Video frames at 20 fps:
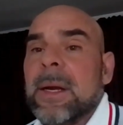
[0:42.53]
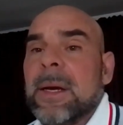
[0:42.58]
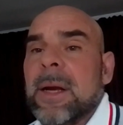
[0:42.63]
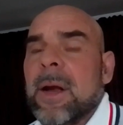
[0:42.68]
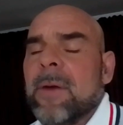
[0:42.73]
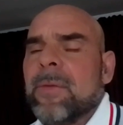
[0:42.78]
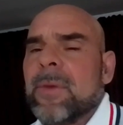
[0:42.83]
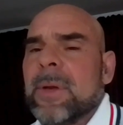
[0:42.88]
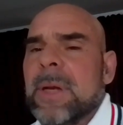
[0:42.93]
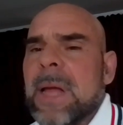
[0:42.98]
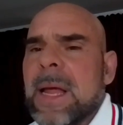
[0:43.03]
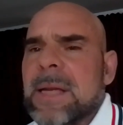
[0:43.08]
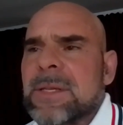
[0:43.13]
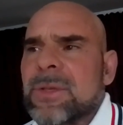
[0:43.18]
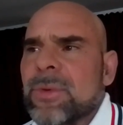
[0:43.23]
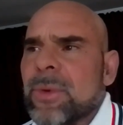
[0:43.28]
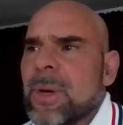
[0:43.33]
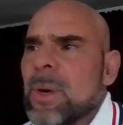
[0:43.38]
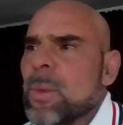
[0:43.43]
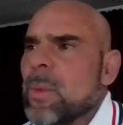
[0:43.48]
Now, for the
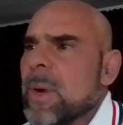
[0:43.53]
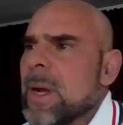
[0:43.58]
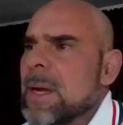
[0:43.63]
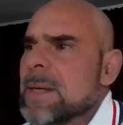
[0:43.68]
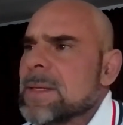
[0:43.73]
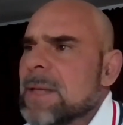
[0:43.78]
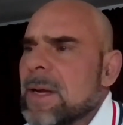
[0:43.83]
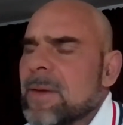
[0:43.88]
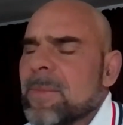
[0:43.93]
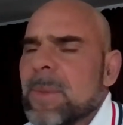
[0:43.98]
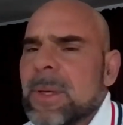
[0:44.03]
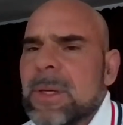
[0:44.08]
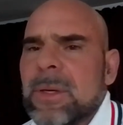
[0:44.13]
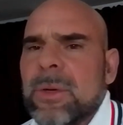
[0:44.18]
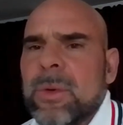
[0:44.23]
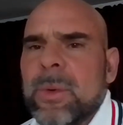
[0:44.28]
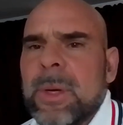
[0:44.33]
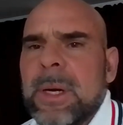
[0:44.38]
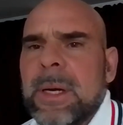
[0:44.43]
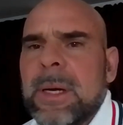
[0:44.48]
last 3 weeks, I've been
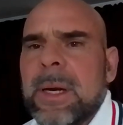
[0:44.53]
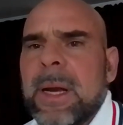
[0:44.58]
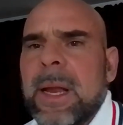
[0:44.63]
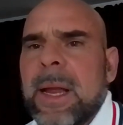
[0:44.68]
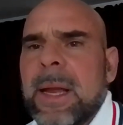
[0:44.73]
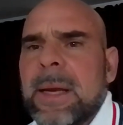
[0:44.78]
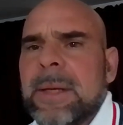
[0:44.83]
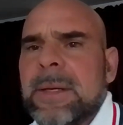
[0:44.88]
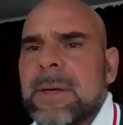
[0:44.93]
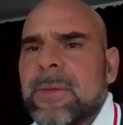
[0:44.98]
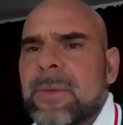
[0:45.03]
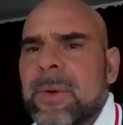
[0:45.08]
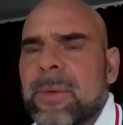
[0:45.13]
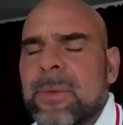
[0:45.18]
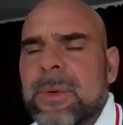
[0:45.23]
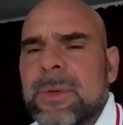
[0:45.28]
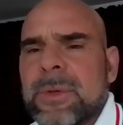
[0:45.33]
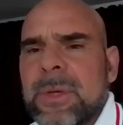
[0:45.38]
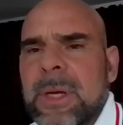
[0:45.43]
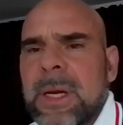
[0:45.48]
doing a different
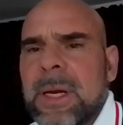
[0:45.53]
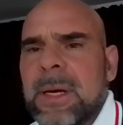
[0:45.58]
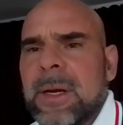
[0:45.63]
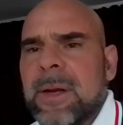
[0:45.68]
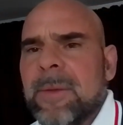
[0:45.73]
routine.